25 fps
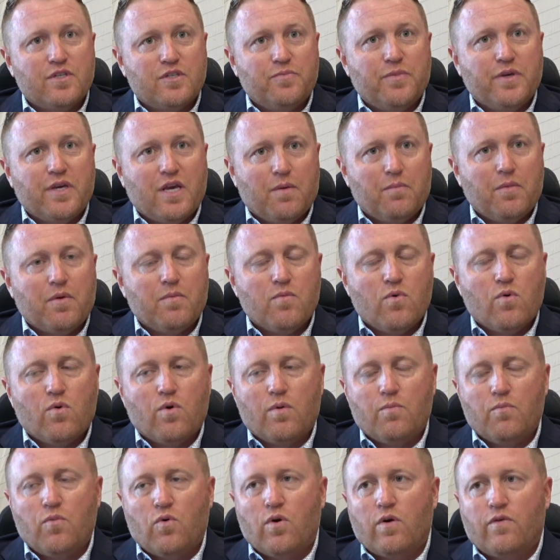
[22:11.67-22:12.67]
it's becoming
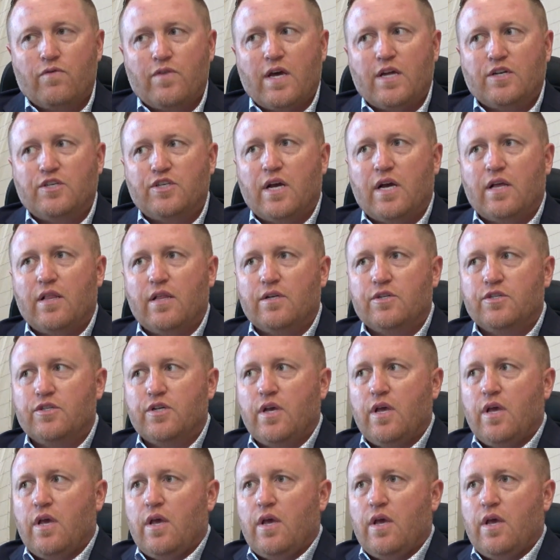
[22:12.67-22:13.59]
more and more of that challenge.